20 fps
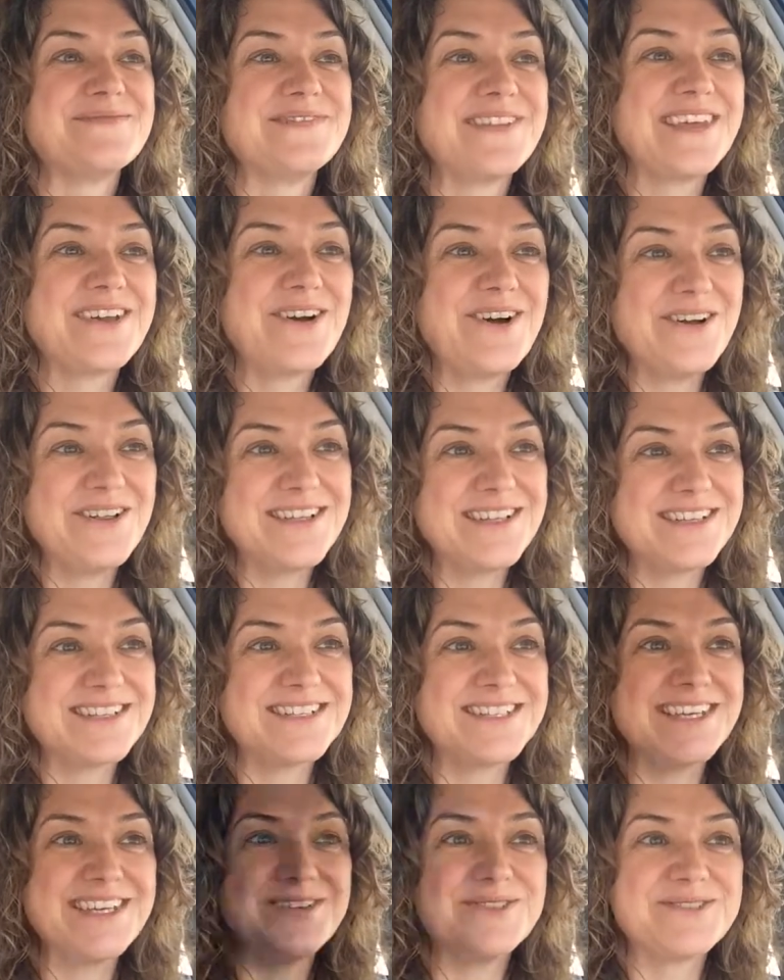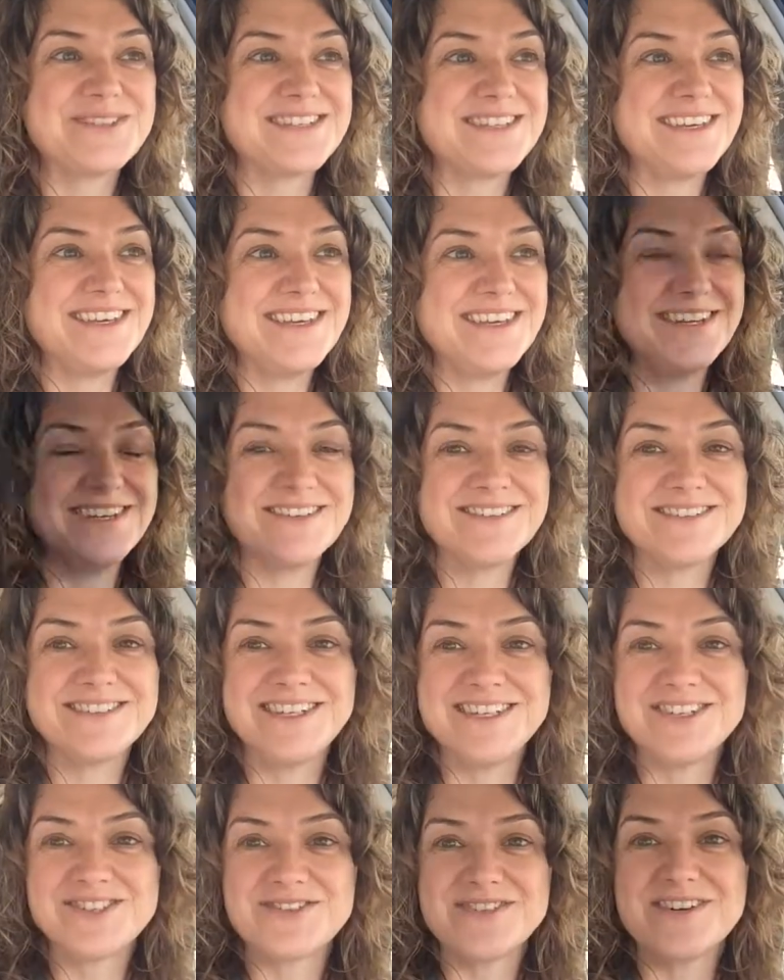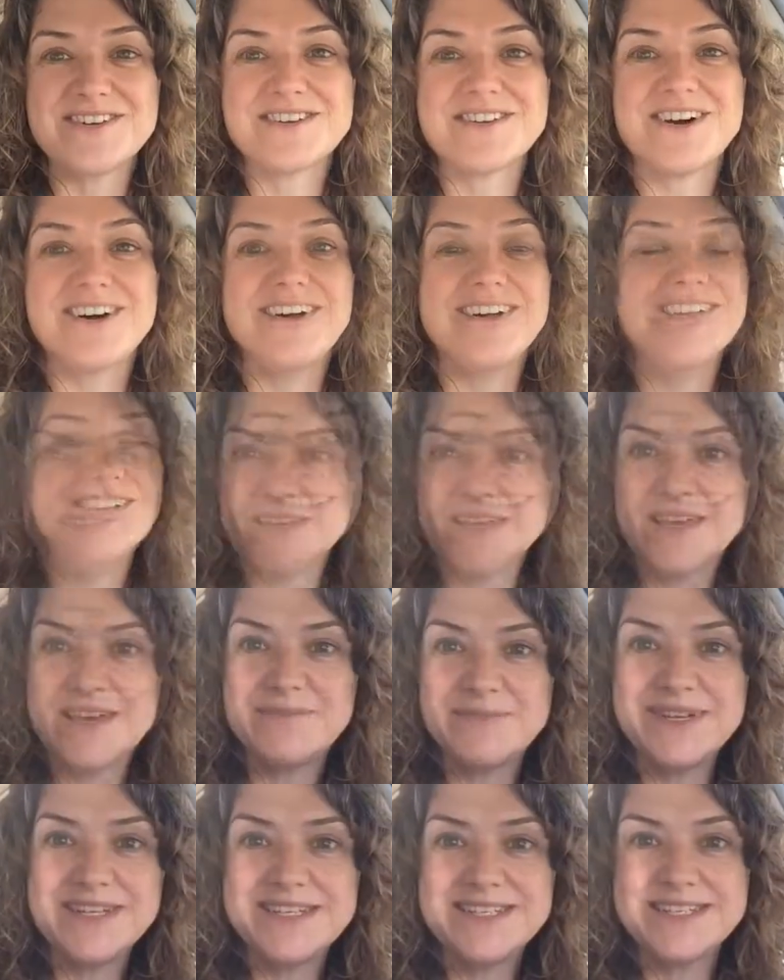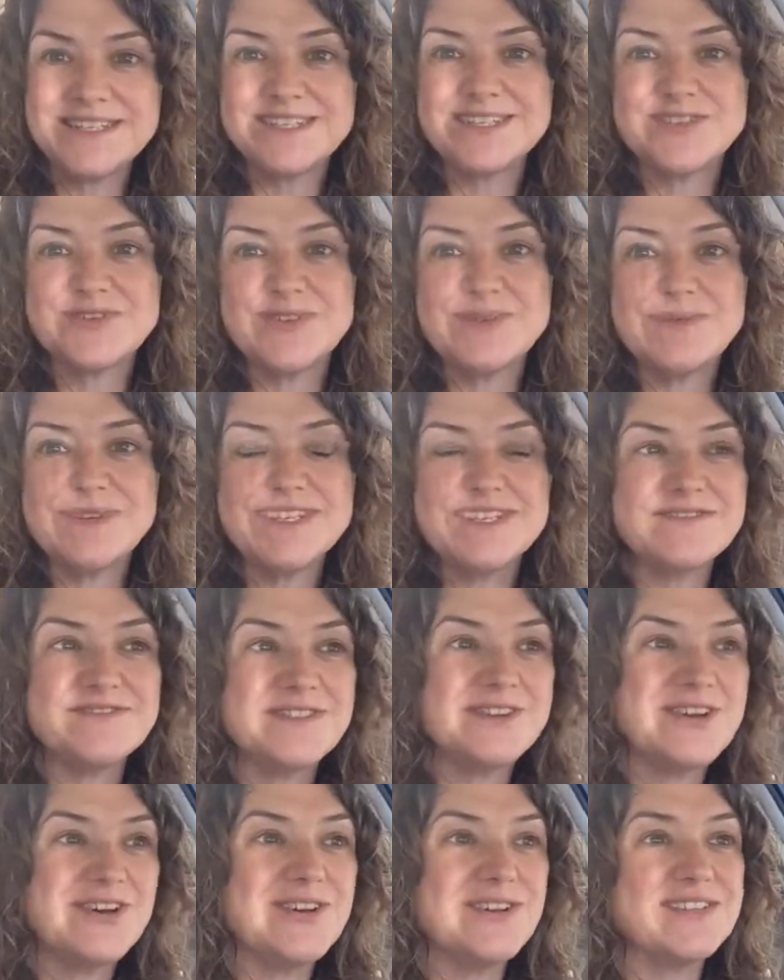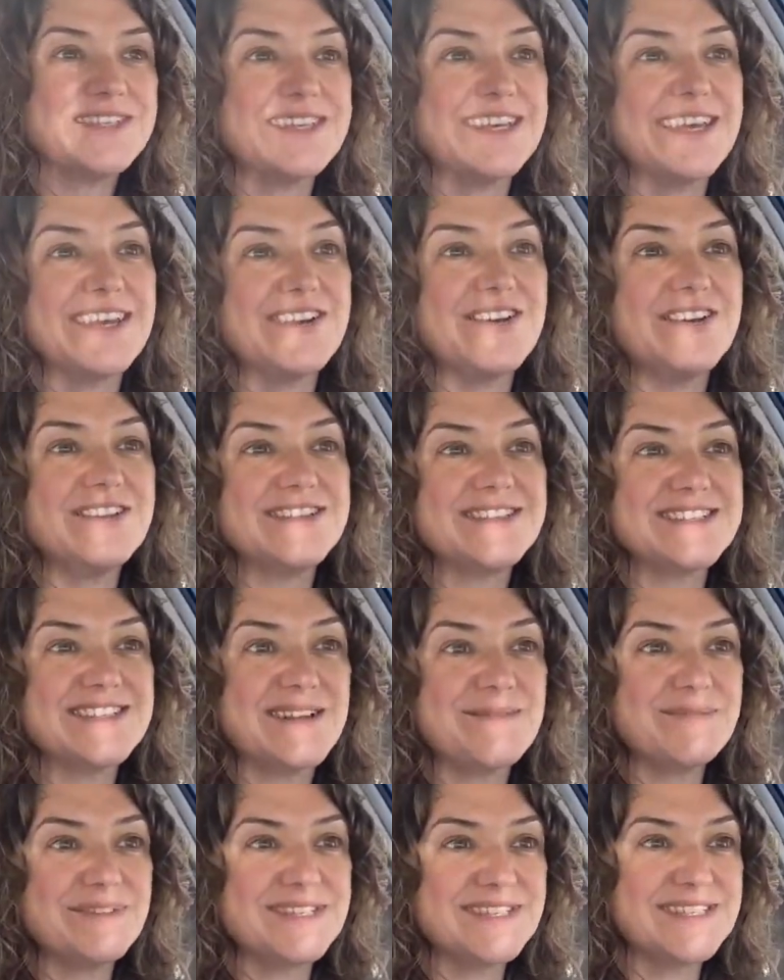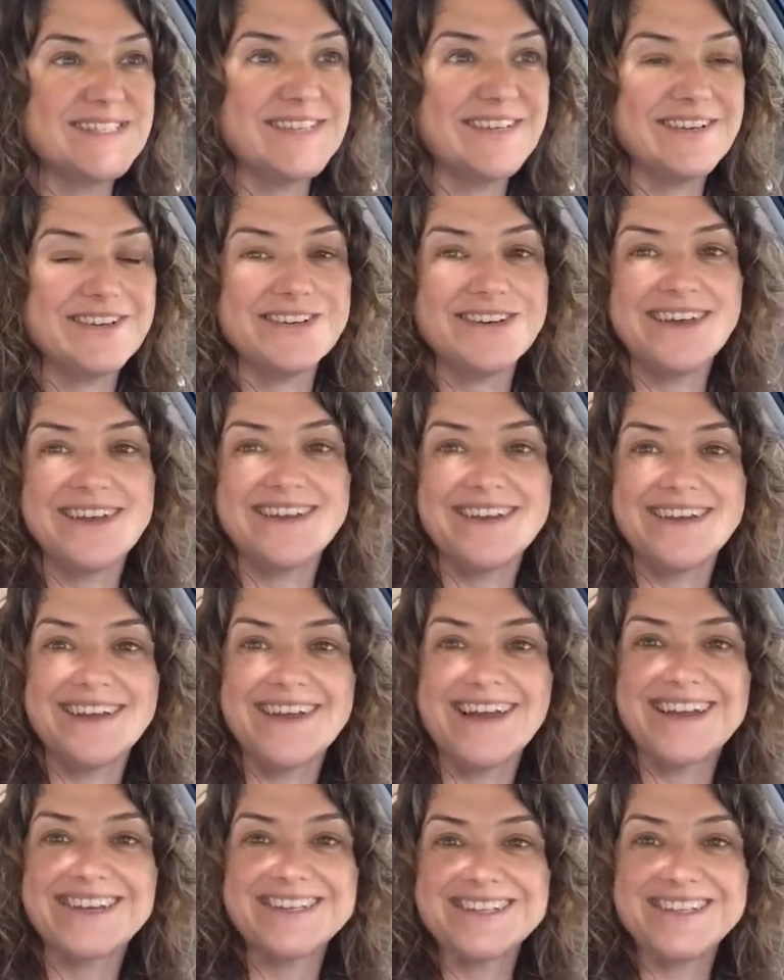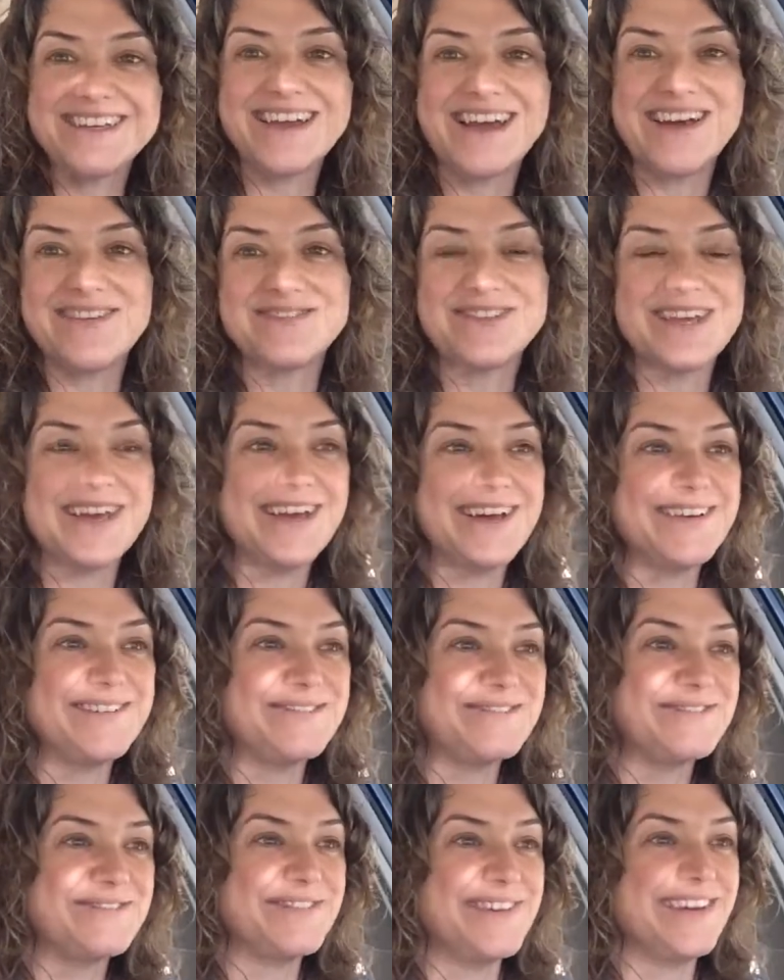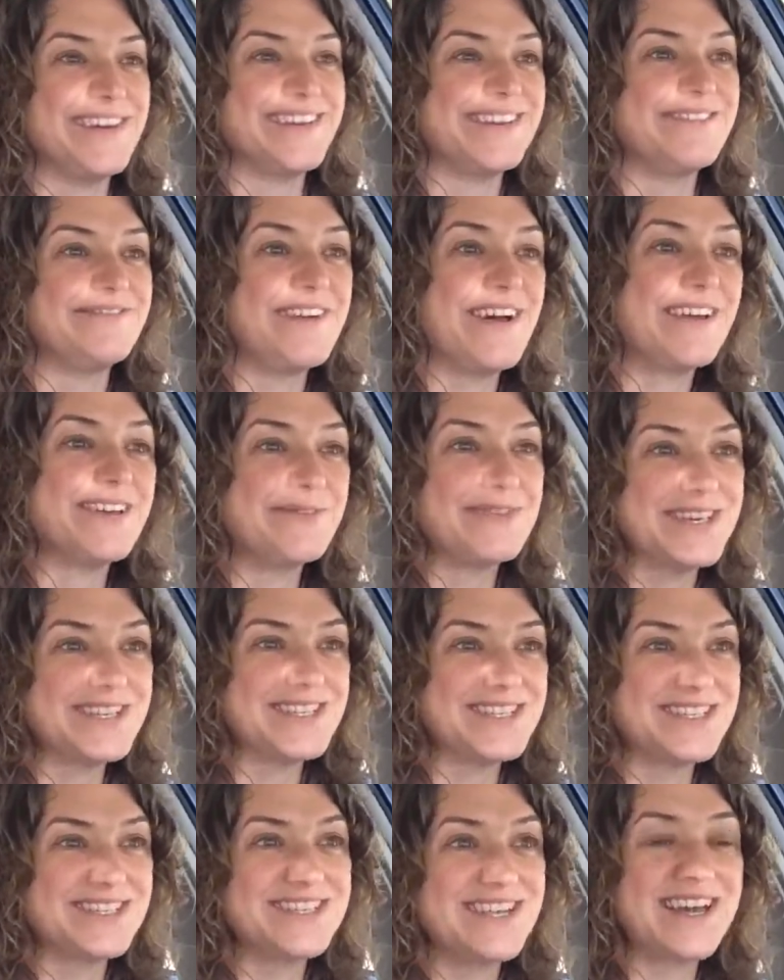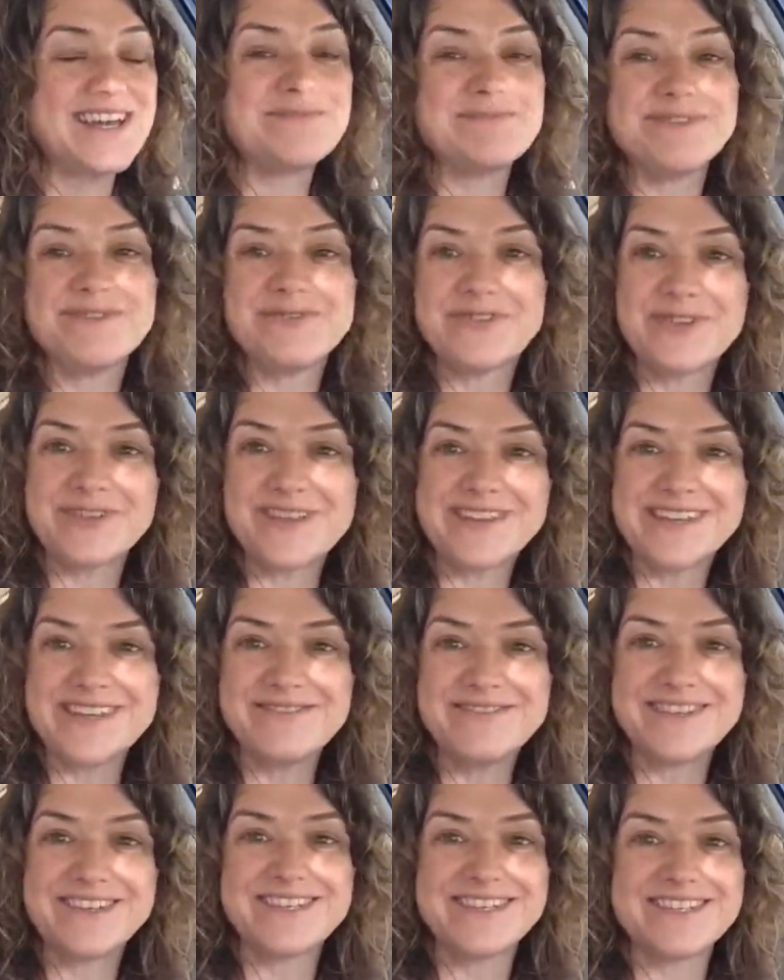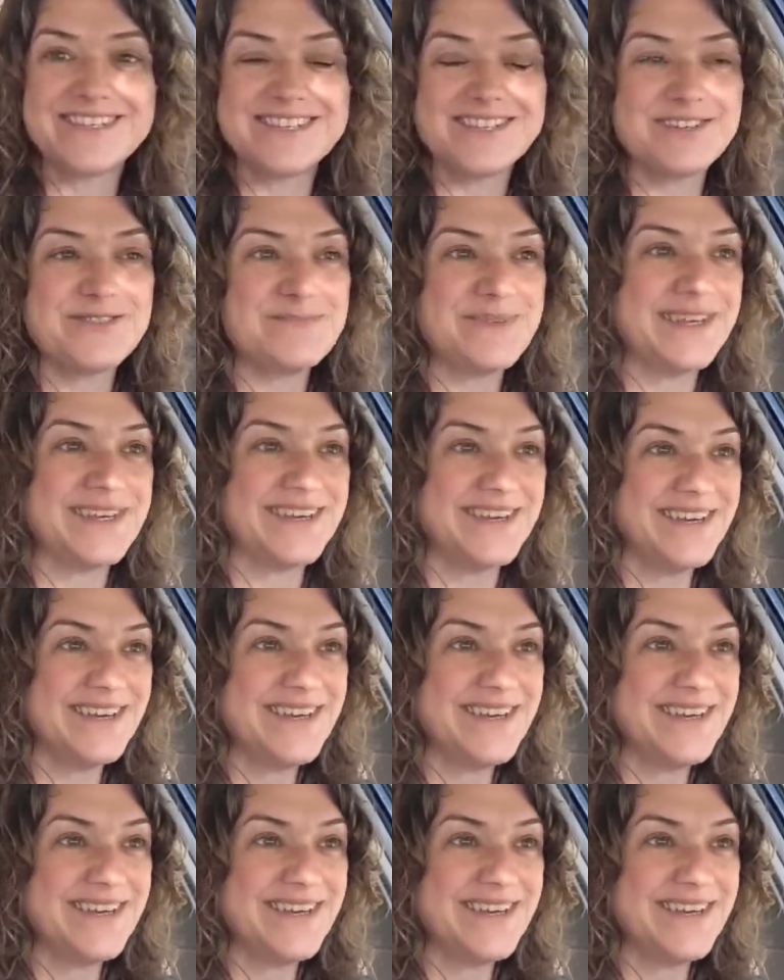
They call it TOC here, Teacher on Call, but it's extremely difficult to get on the sublist here, and I actually have to have an evaluation done before they'll even consider me.